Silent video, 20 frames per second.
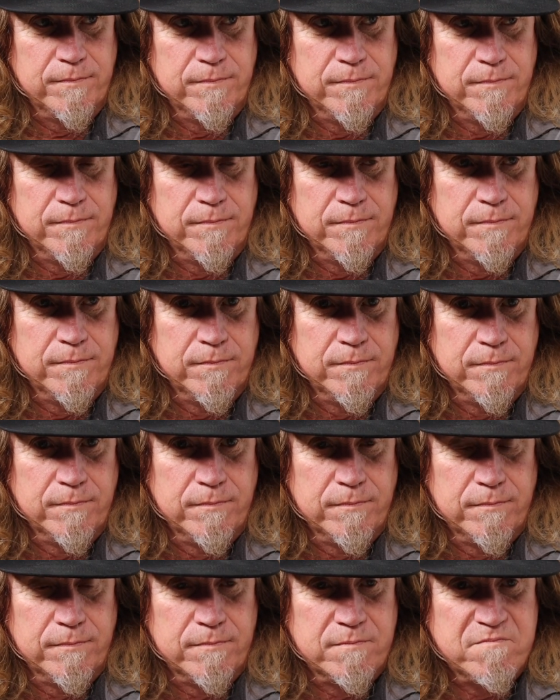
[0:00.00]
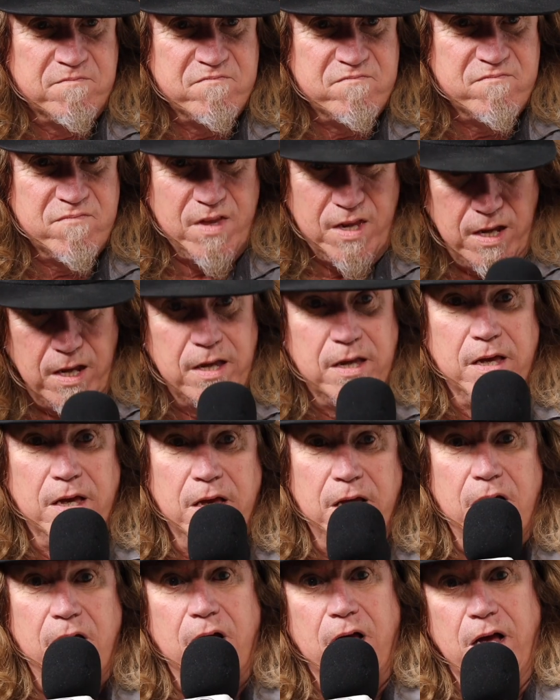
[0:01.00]
never remember.
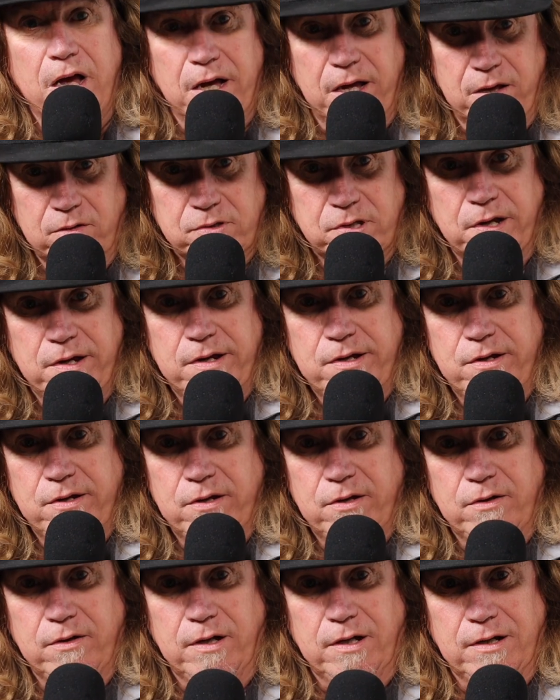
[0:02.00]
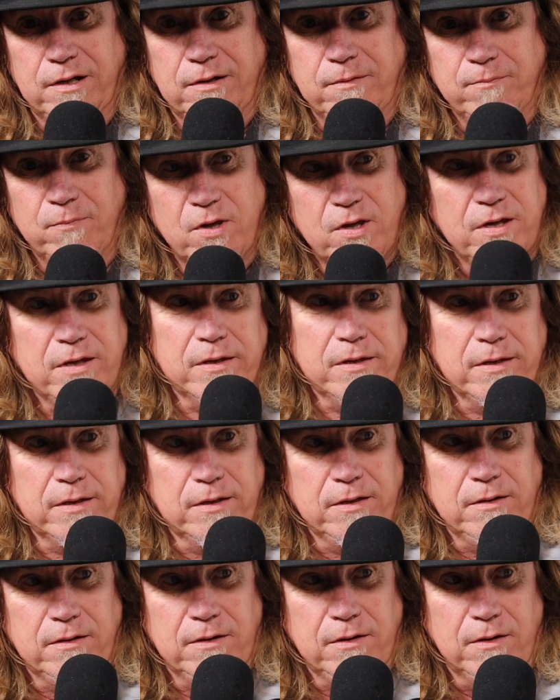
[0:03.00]
I'll tell you,
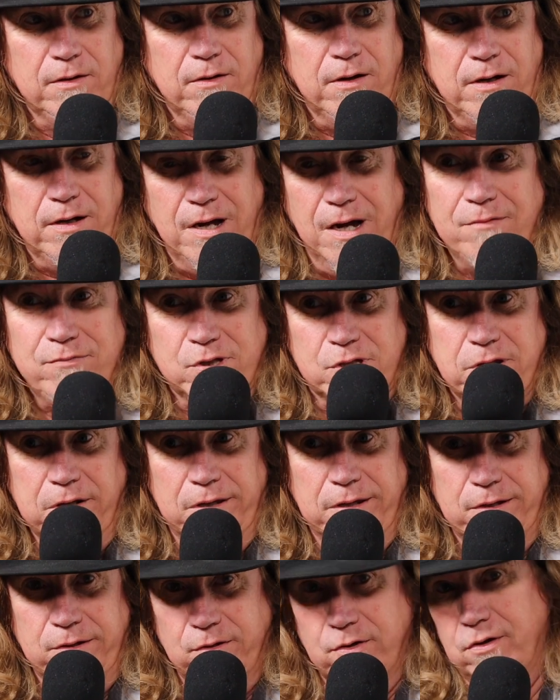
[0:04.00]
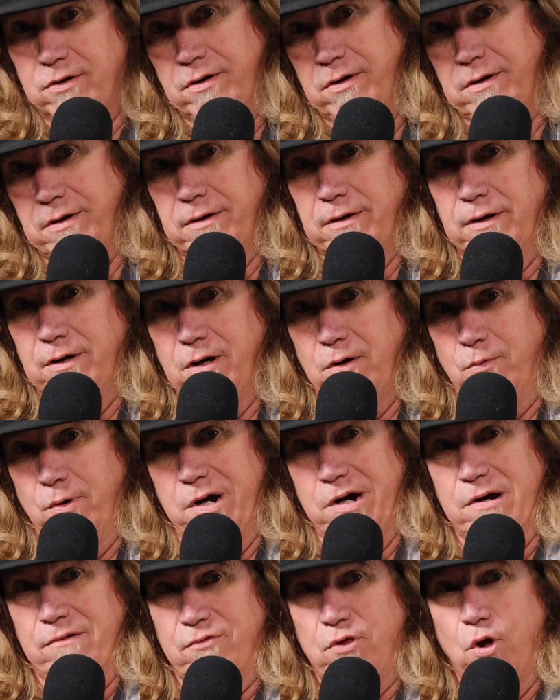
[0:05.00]
uh, obviously you're
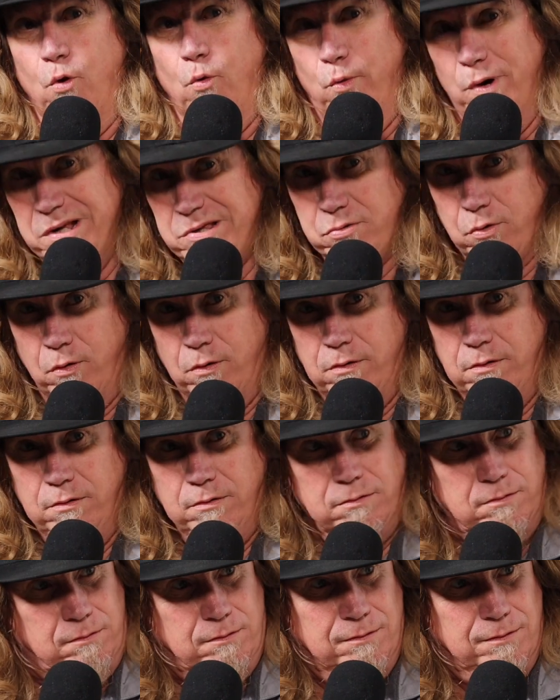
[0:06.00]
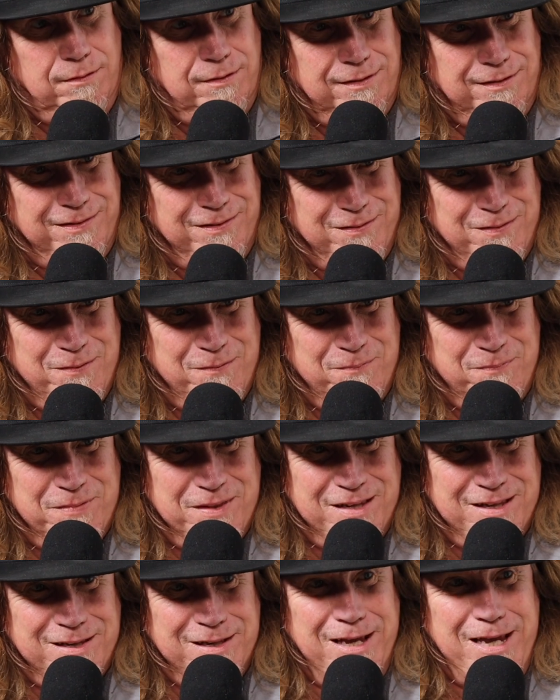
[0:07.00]
aware of the Whistle. The Whistle?
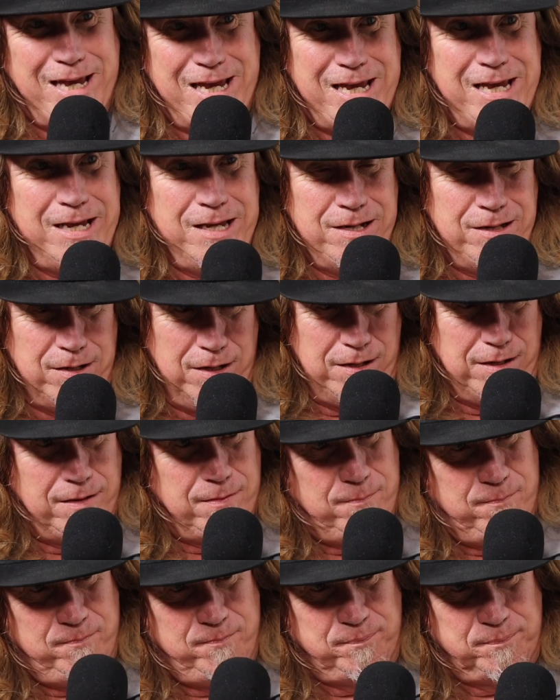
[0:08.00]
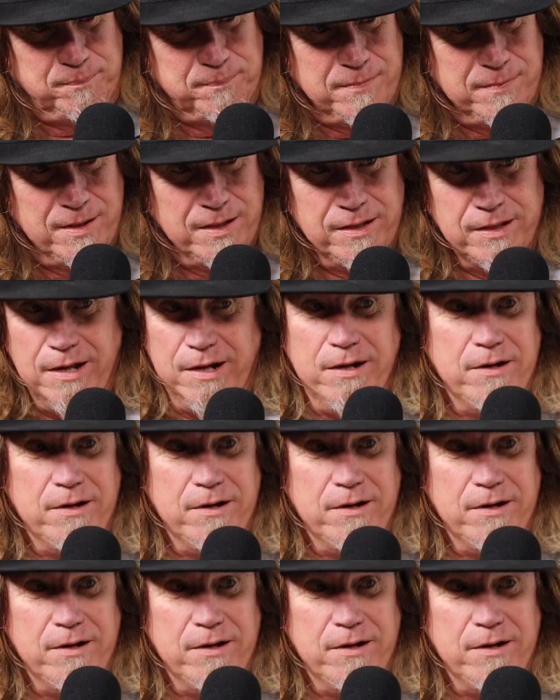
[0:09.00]
Andy. Yeah. The